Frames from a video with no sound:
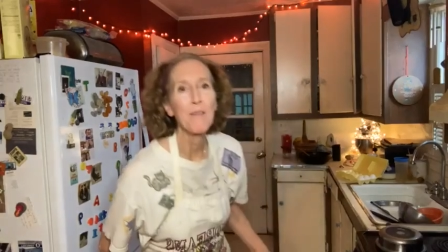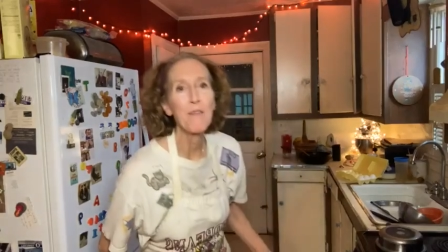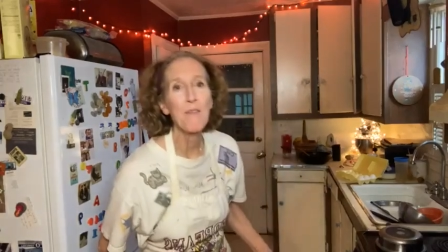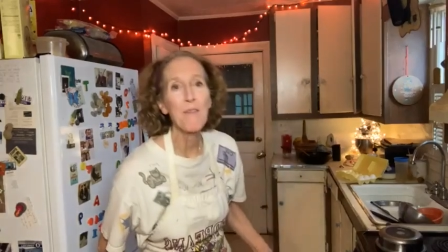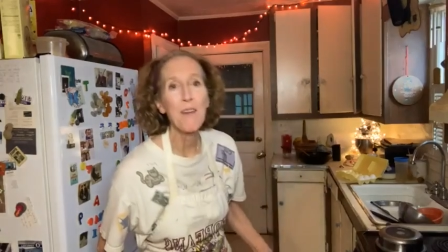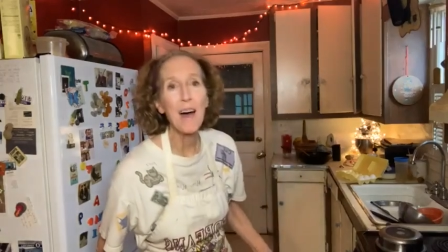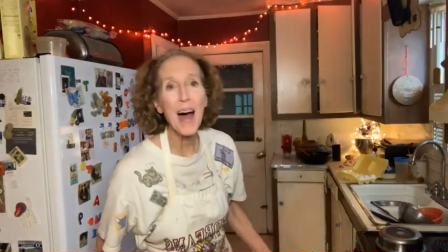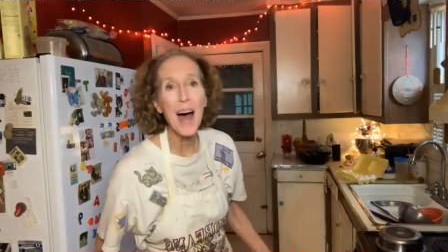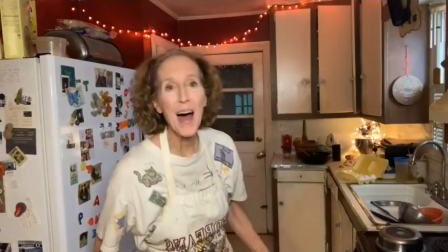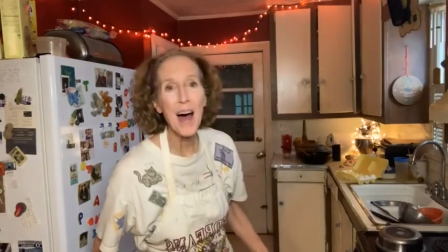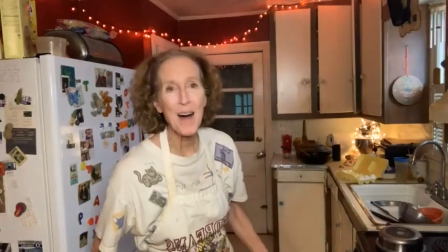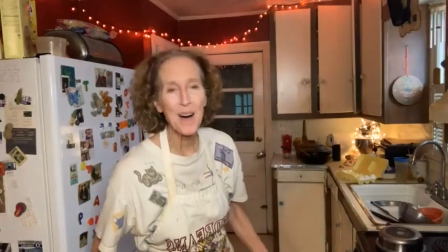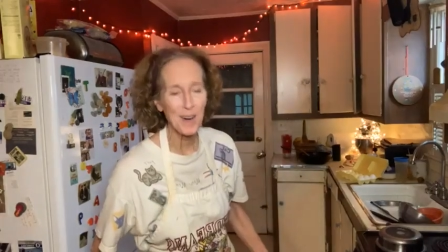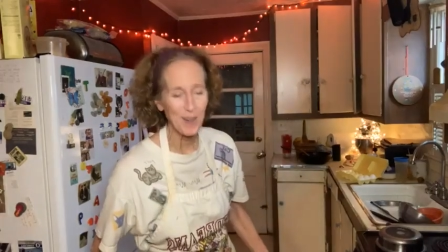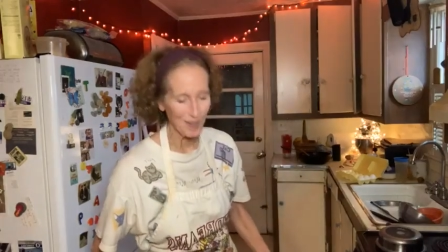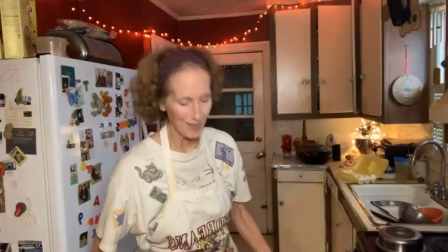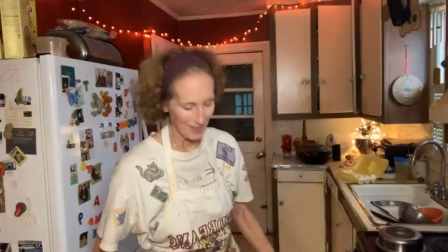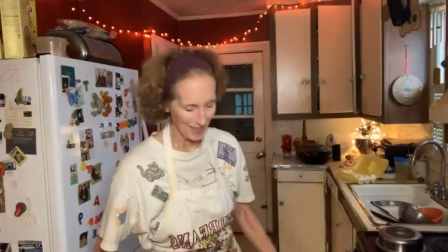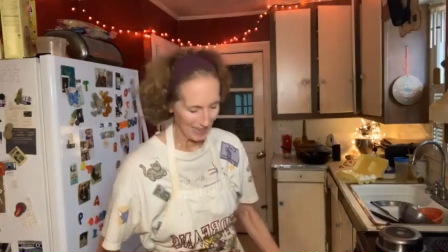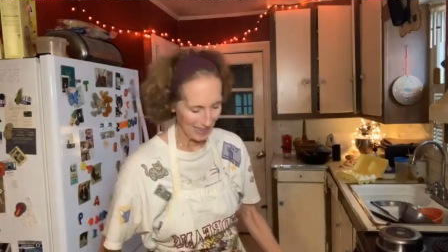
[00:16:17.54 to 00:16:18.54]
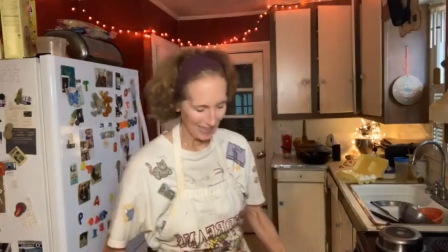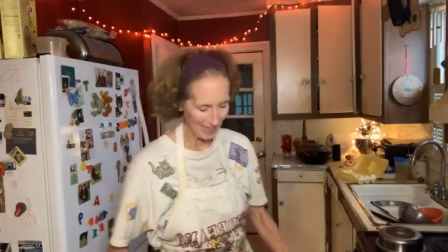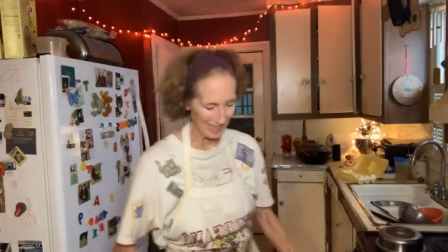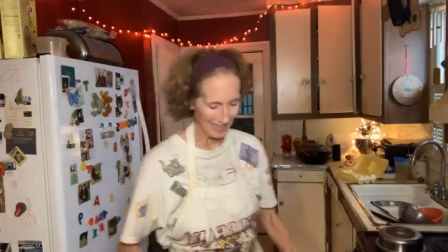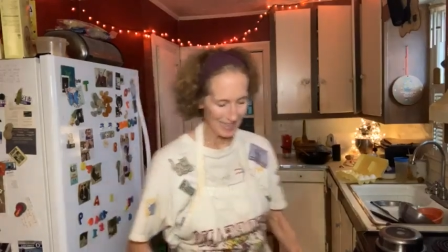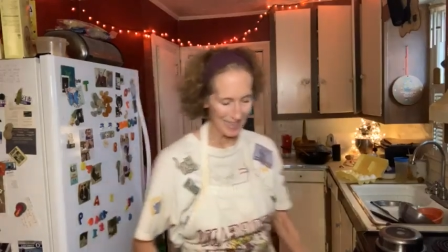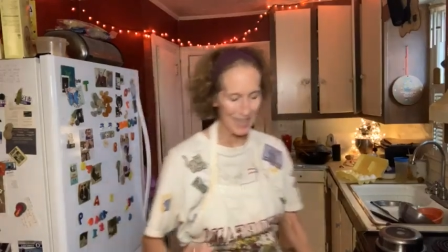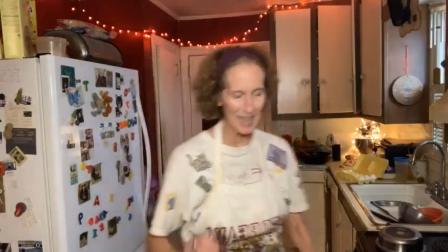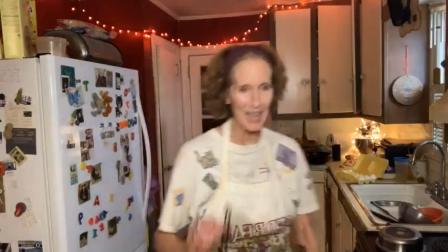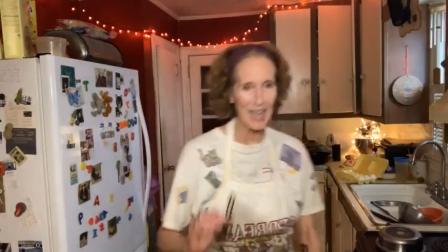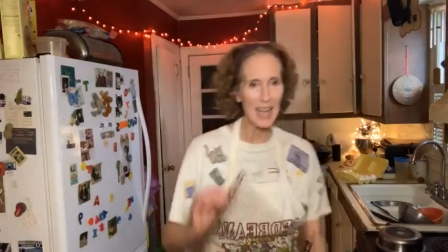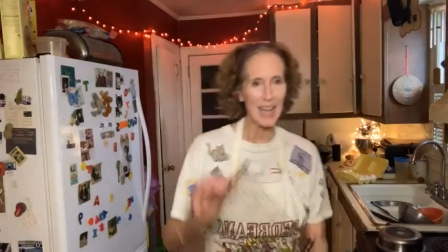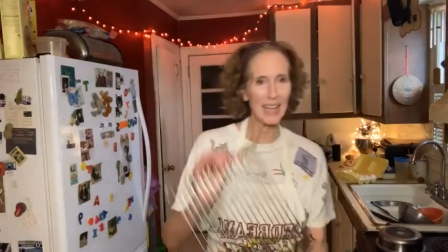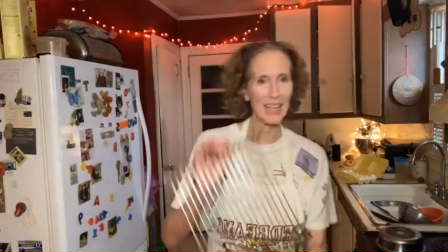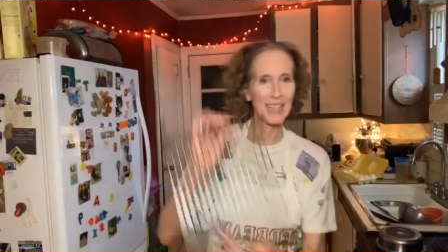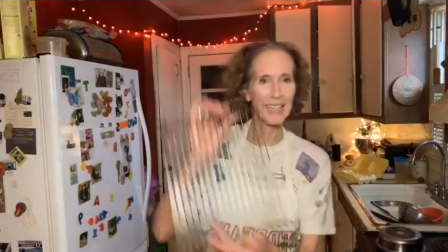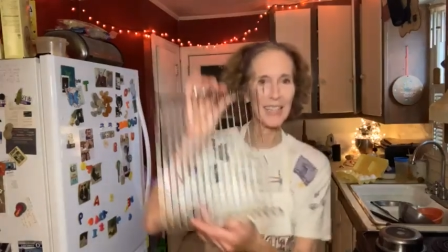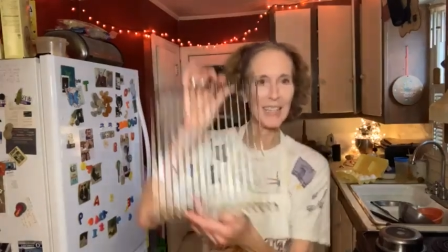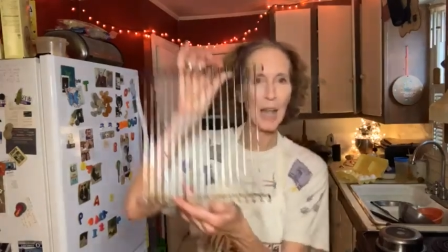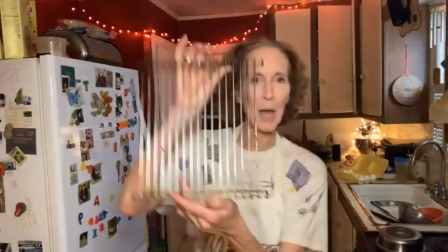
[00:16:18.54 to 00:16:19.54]
I have found
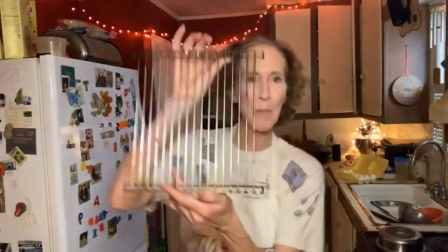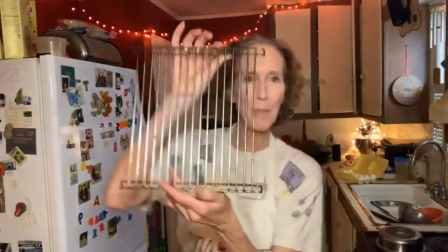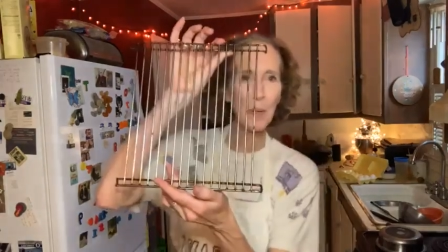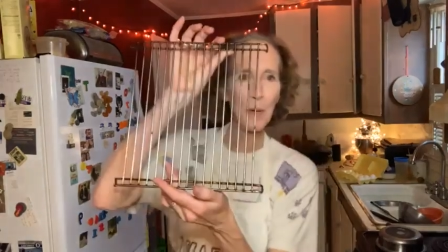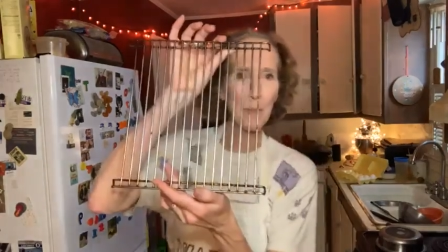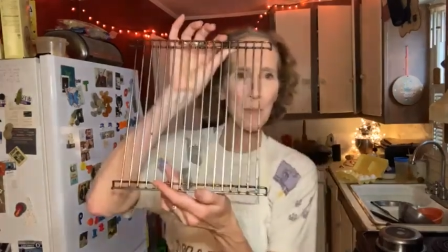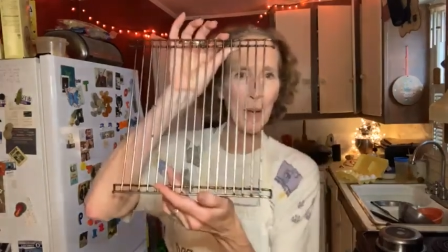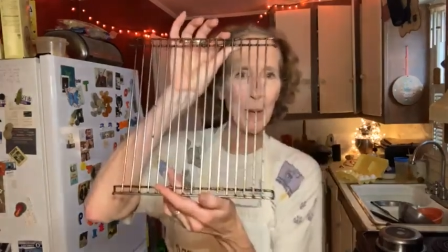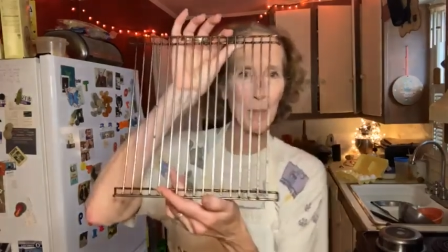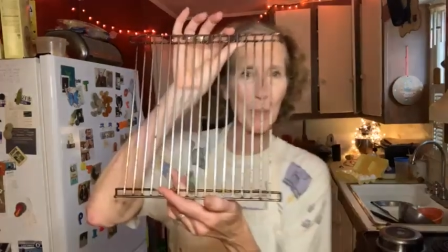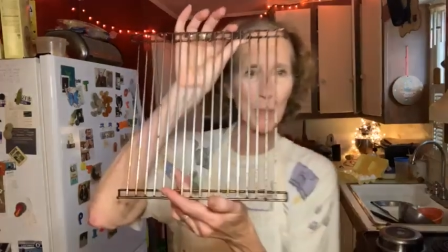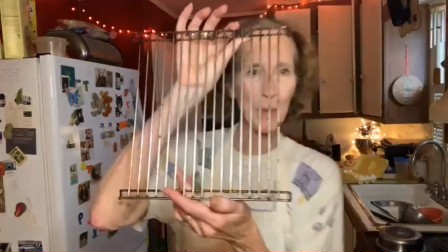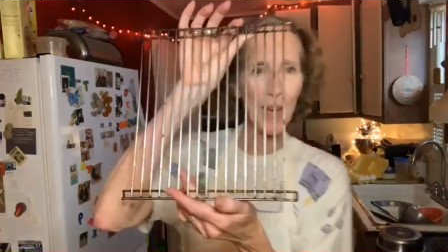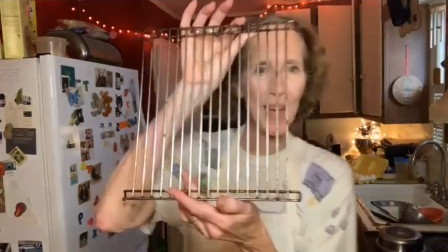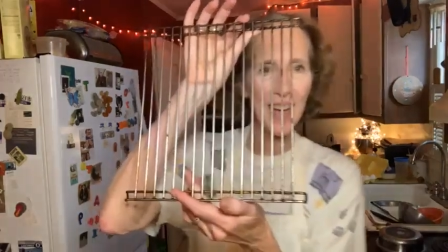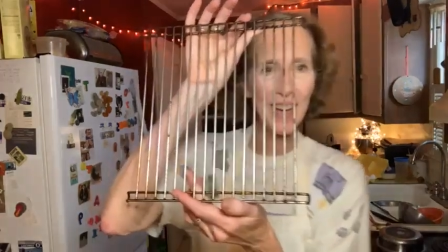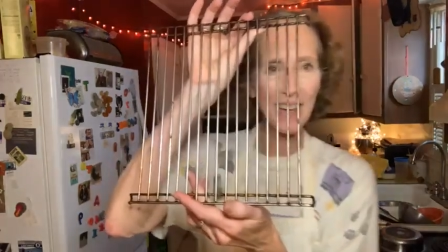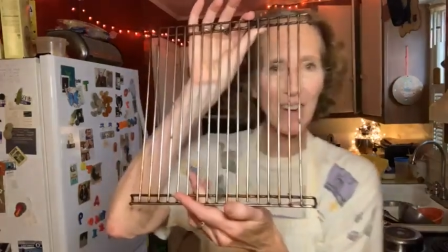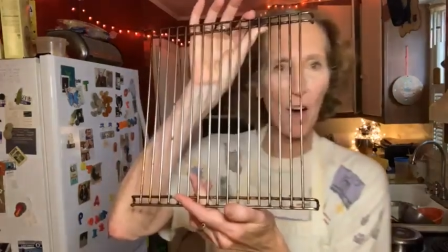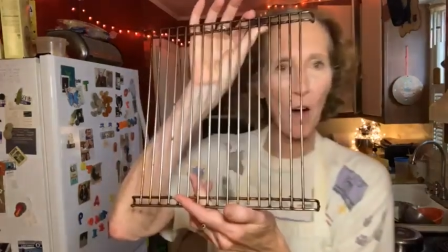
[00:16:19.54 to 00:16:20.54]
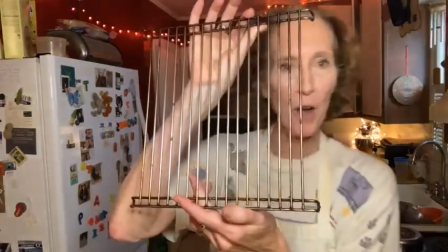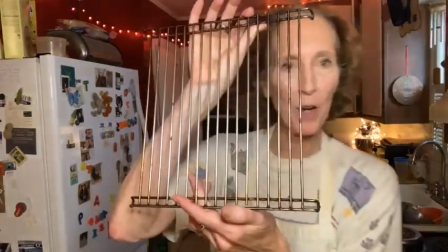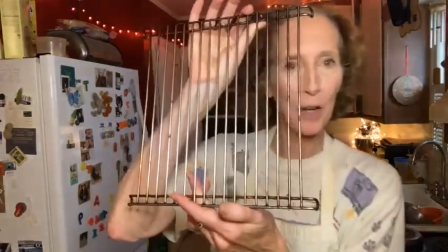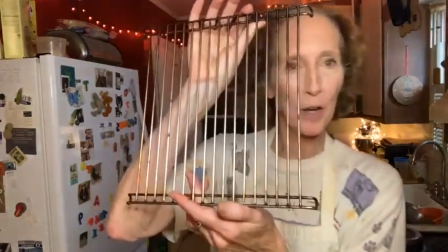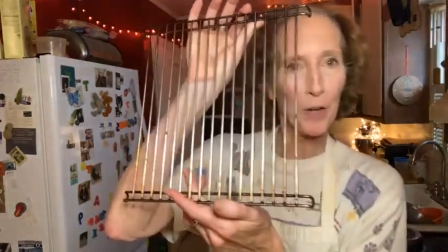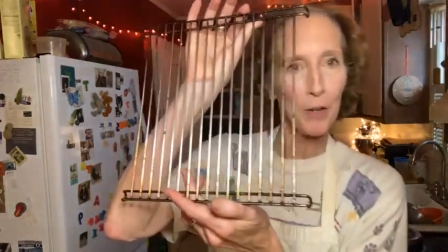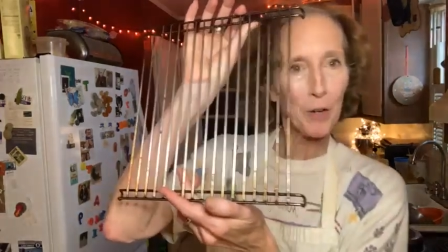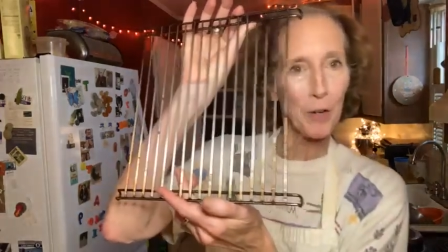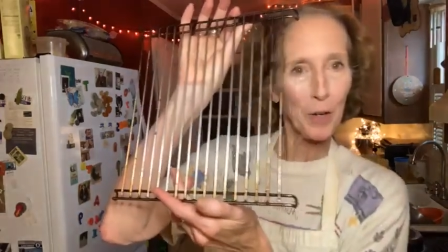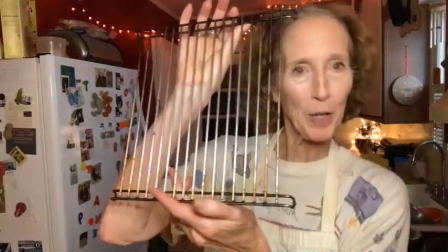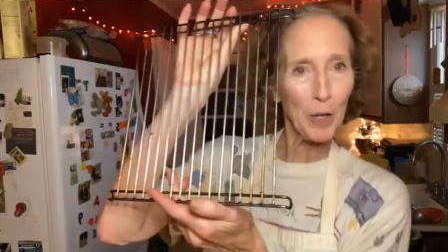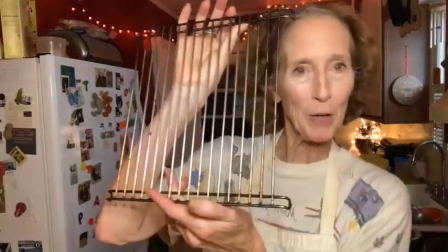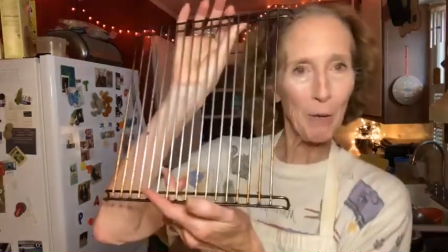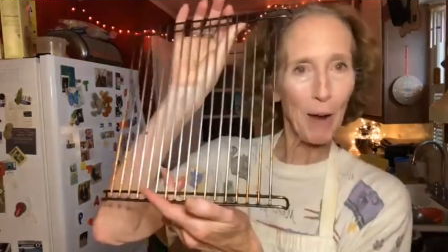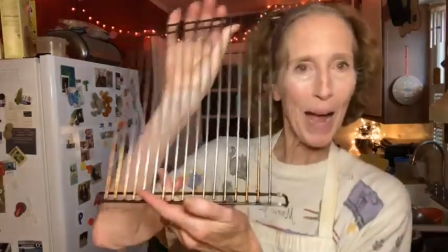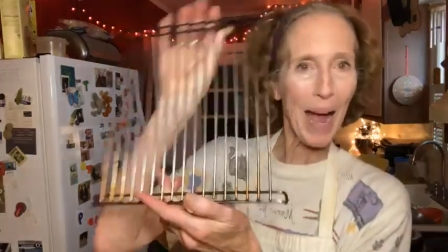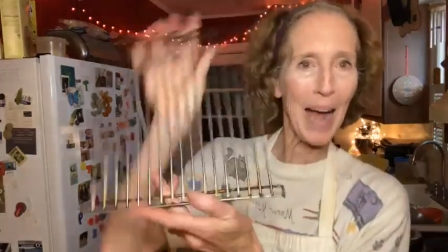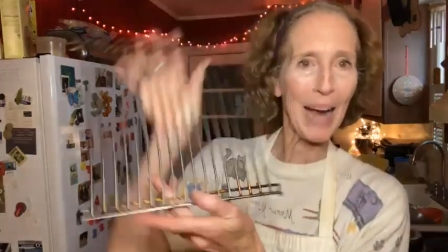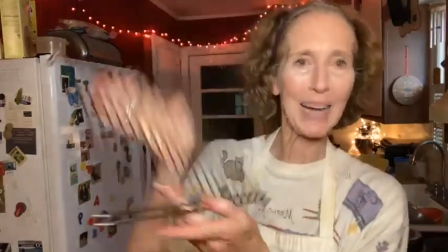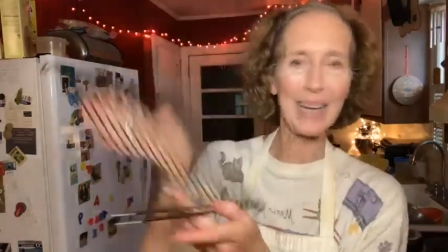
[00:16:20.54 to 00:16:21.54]
is that I put my bread on a
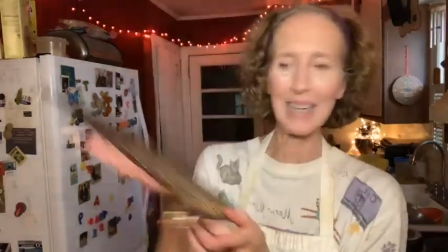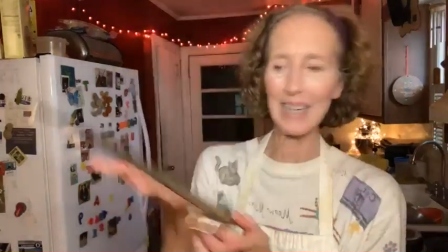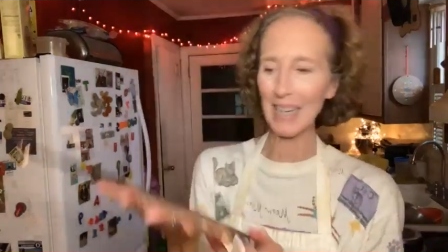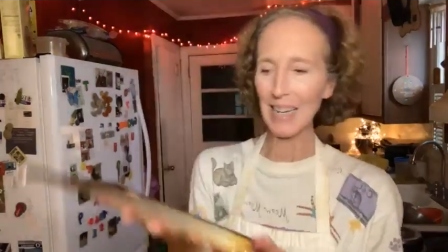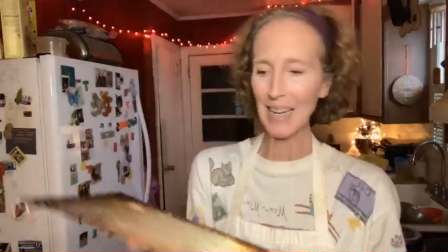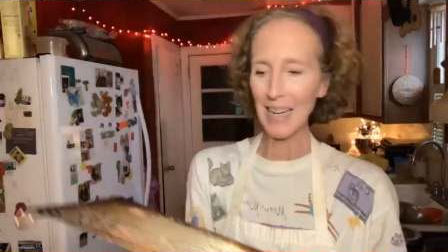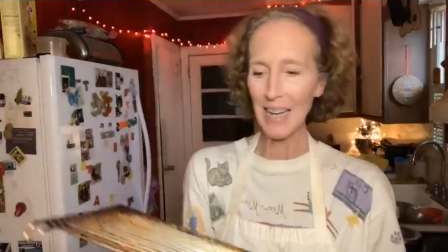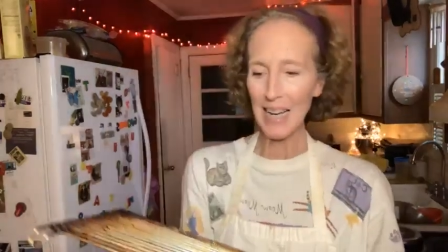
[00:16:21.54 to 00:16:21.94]
cookie rack,